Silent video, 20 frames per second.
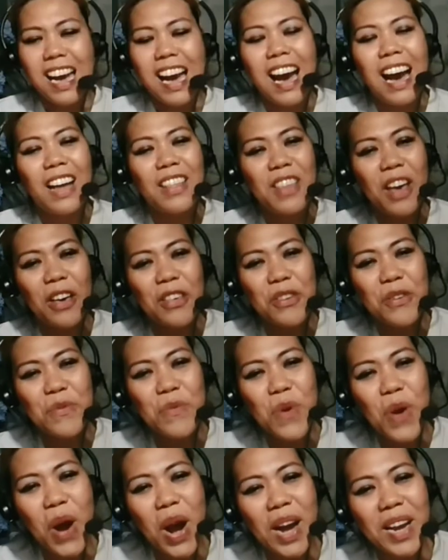Another
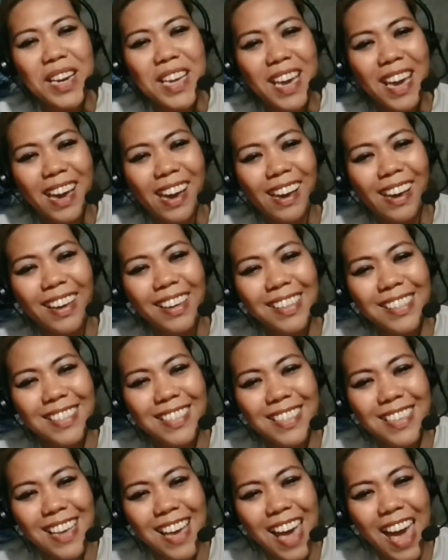one
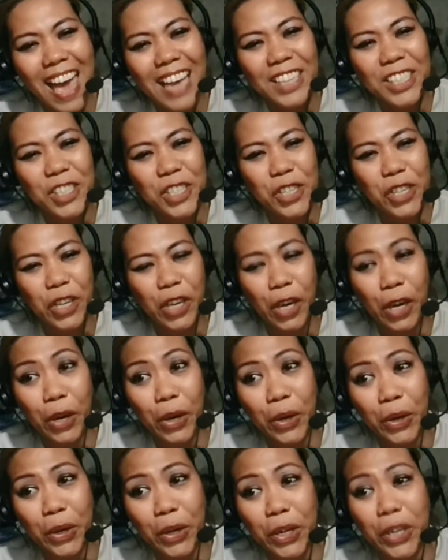is
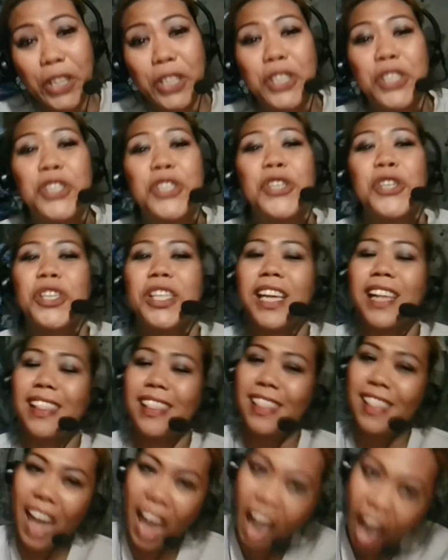skewed to the
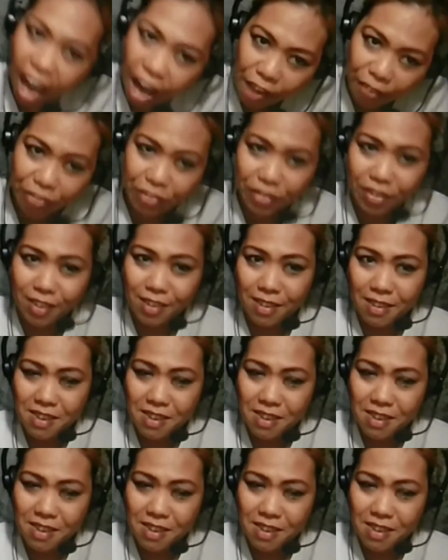left.